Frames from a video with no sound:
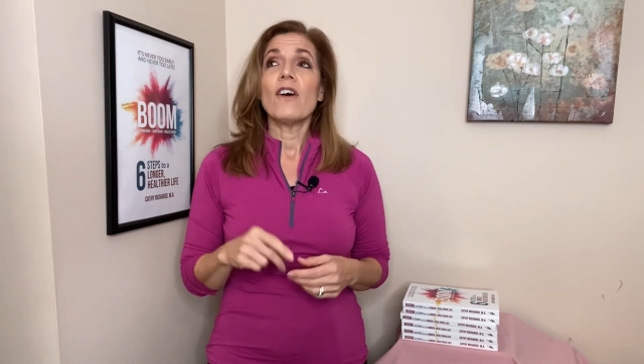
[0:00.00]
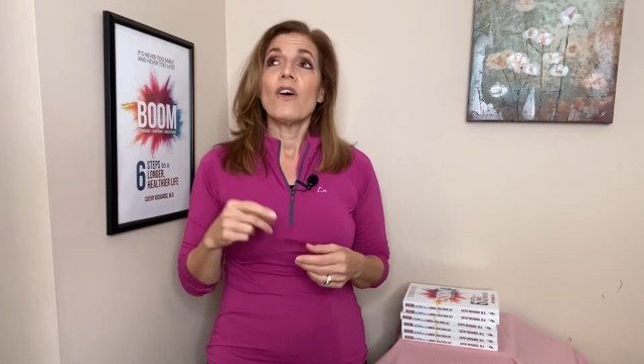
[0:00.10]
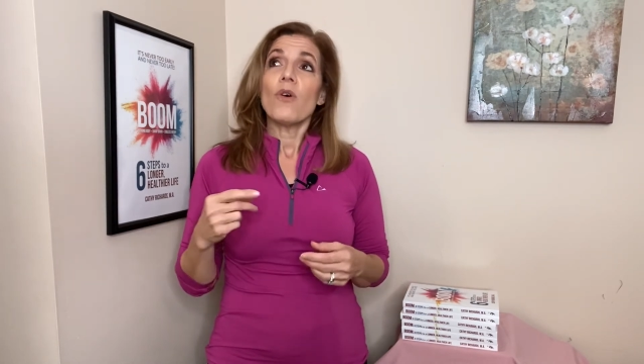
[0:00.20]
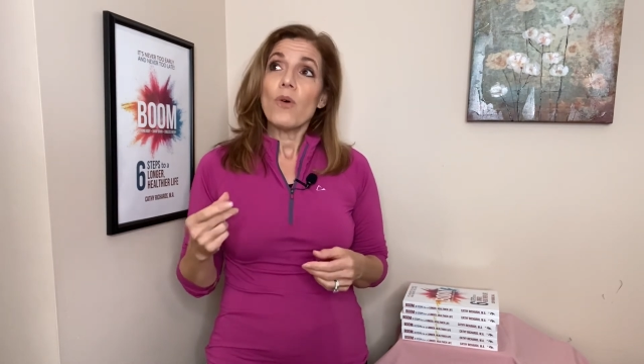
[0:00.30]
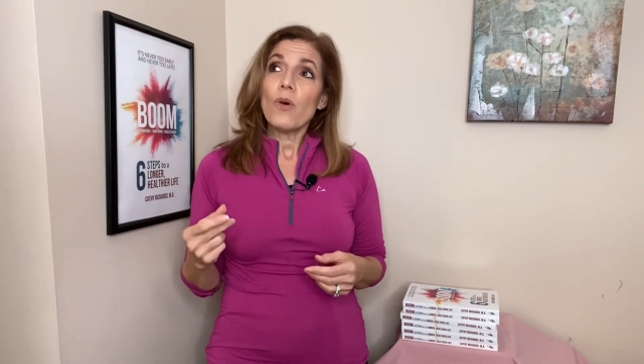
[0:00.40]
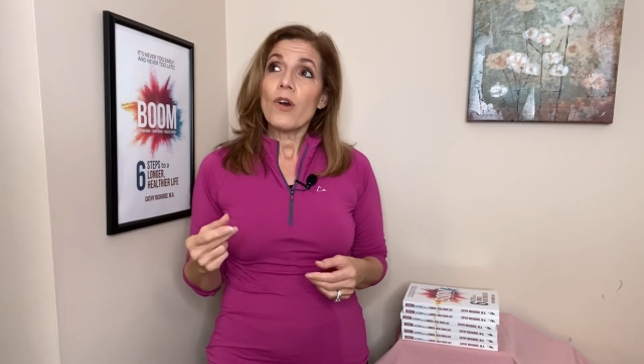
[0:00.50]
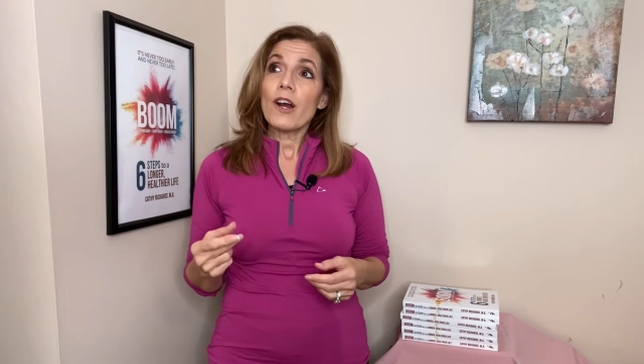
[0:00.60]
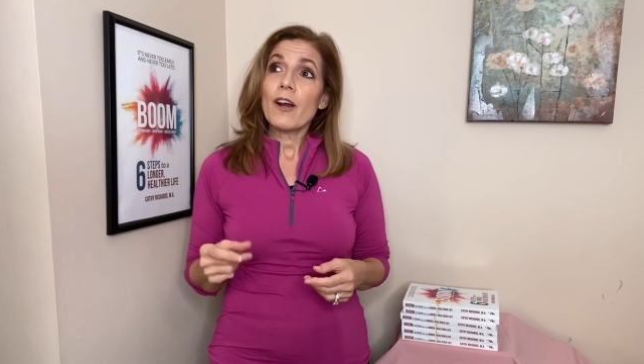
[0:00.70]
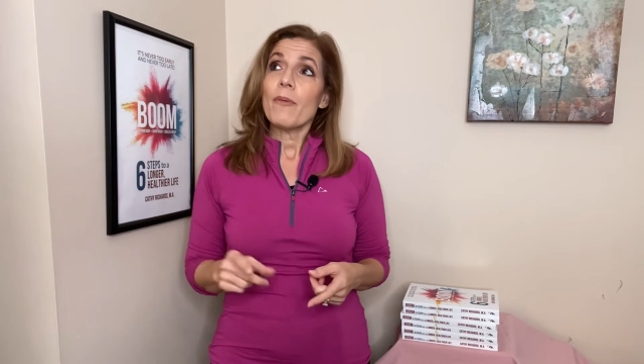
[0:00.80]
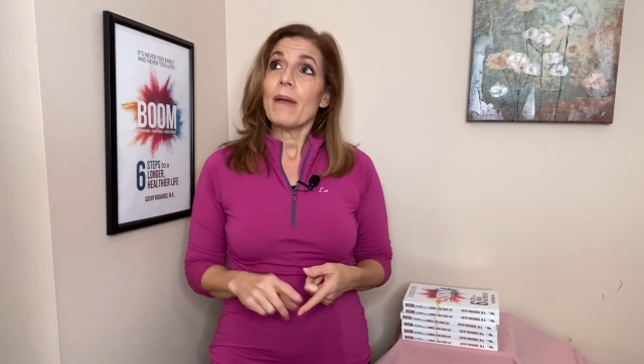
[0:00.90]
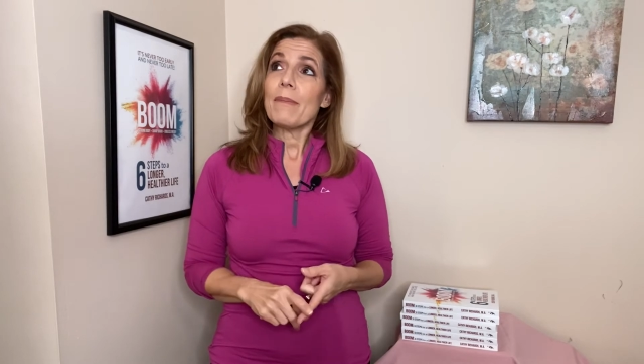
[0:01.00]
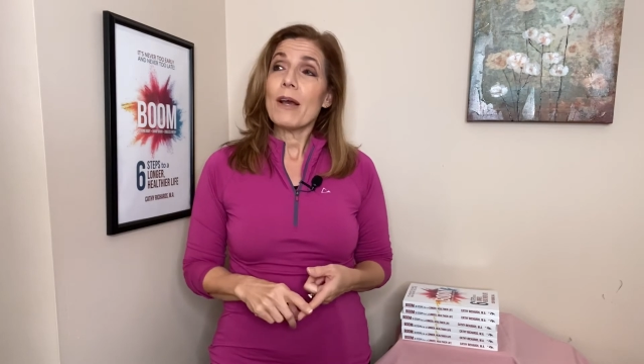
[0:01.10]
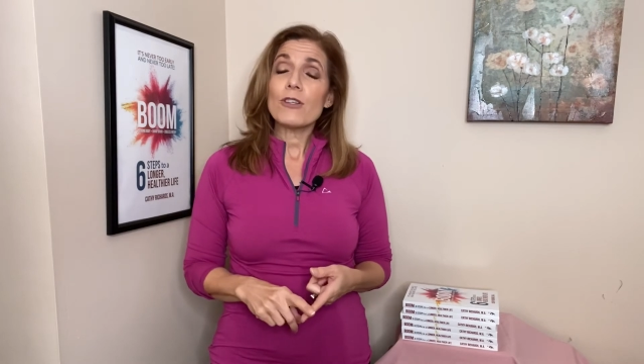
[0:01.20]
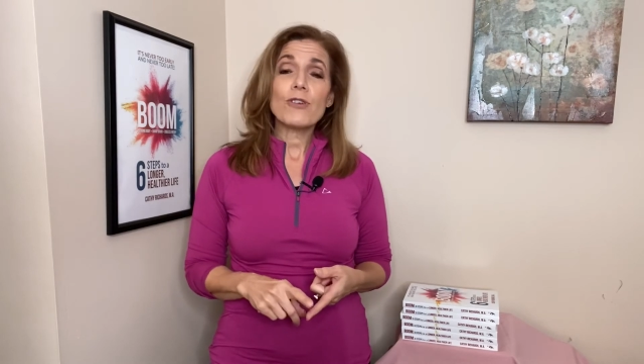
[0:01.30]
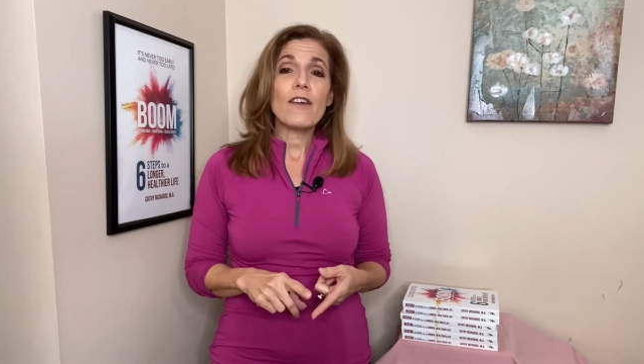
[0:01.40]
Or maybe
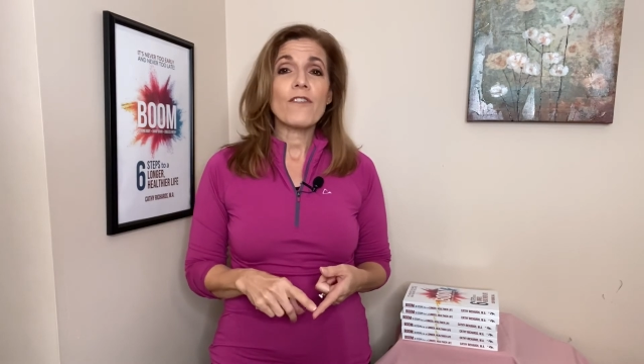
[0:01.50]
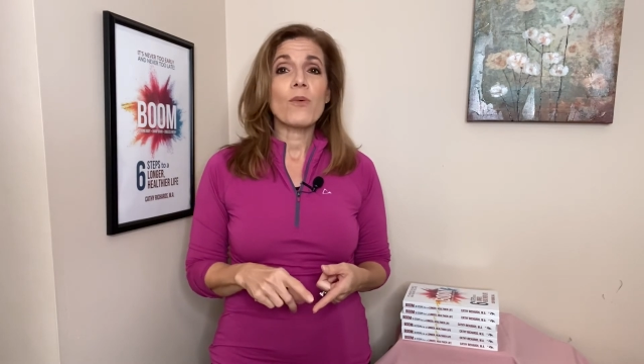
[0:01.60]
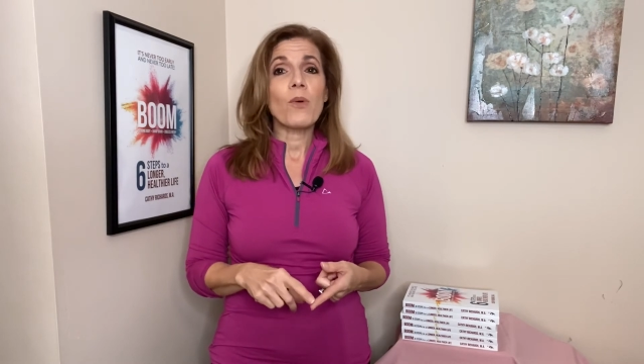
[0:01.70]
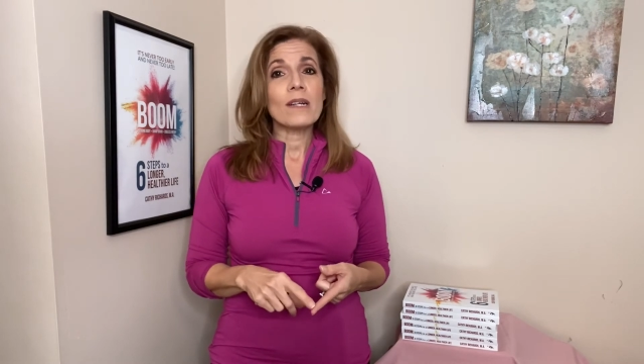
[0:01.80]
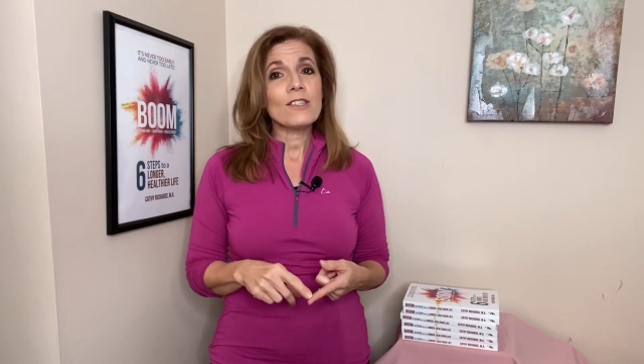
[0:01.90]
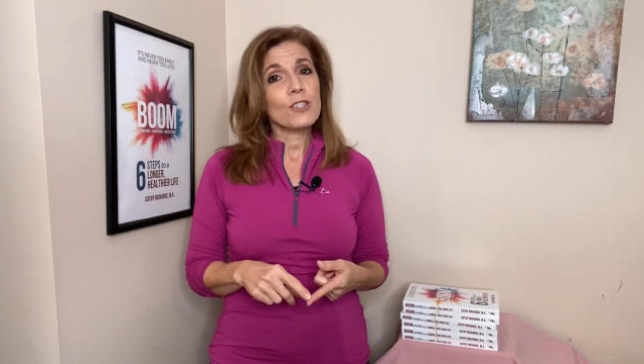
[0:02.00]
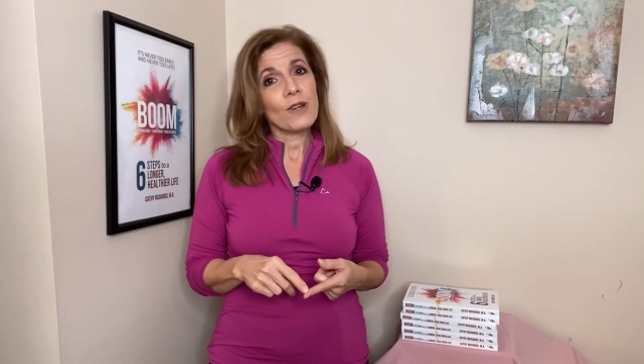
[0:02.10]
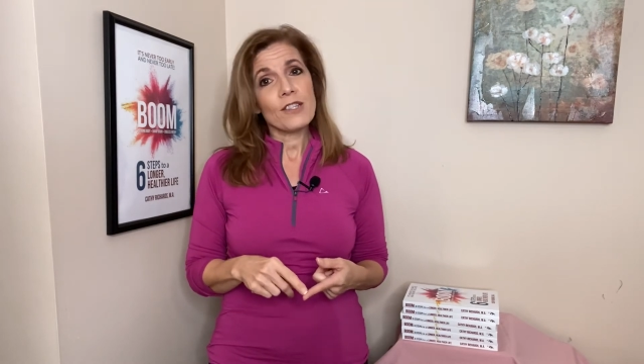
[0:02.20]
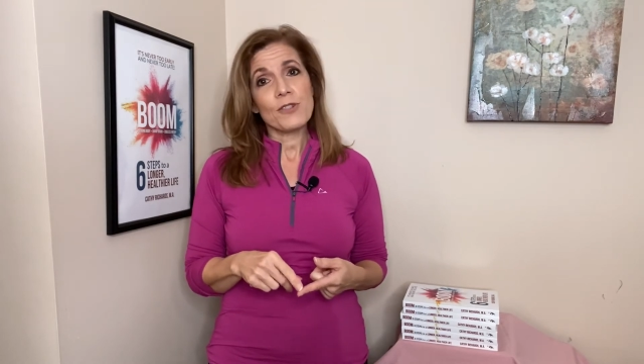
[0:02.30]
I'll try for 1 strength